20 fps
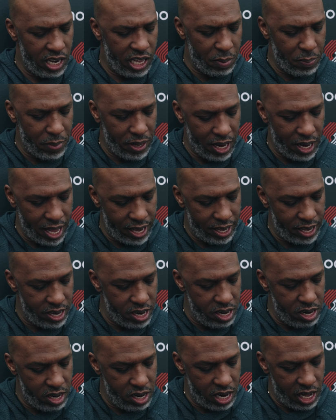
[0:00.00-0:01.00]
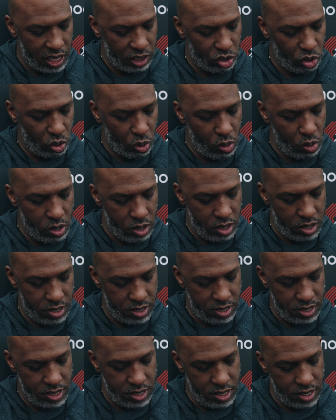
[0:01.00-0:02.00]
Ligament like in here that I tore.
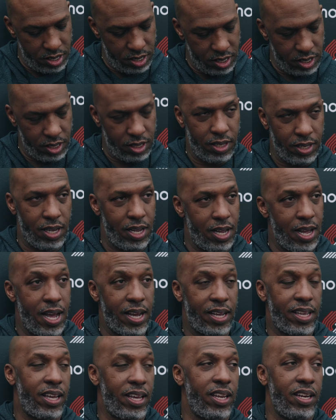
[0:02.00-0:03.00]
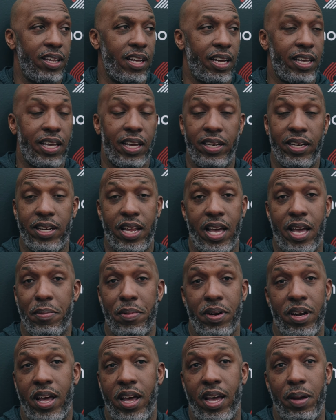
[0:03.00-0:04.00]
I can't name
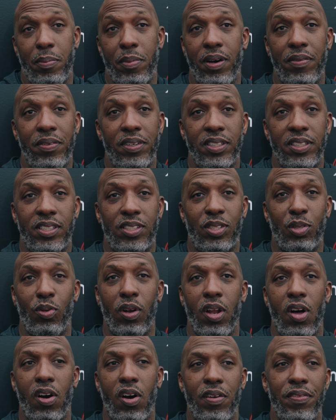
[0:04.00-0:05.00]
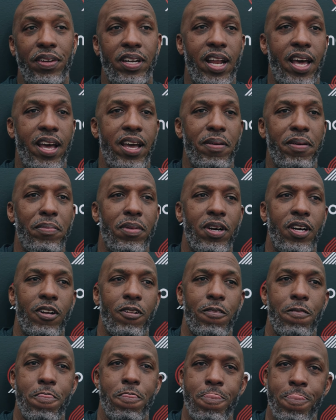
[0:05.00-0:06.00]
the name of it. It's too long of a name, but
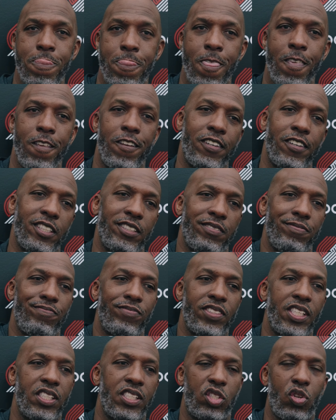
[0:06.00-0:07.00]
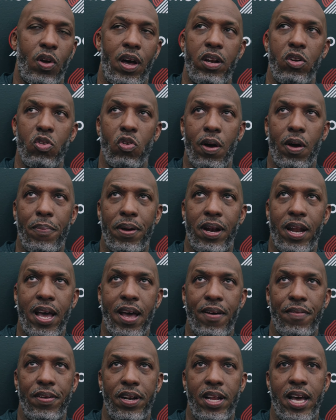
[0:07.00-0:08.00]
so I knew I've been
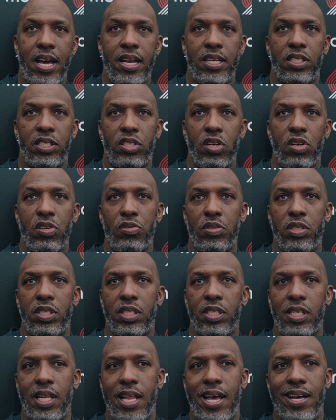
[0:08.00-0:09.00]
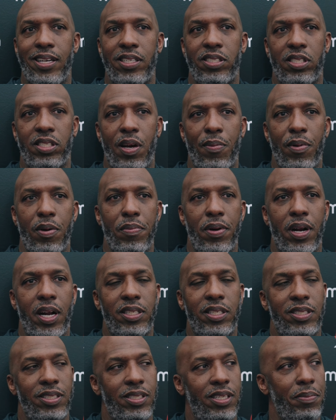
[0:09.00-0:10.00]
having to have a surgery since last summer, but I
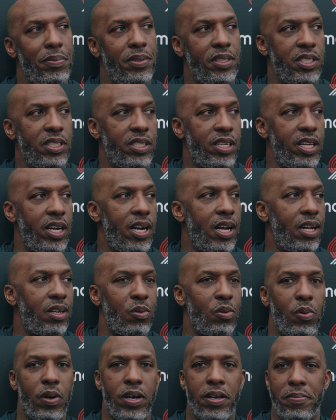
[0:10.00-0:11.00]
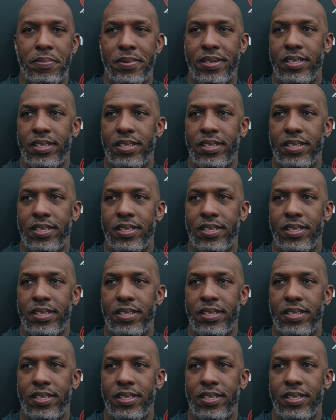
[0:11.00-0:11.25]
said let me just get it out of the way, man.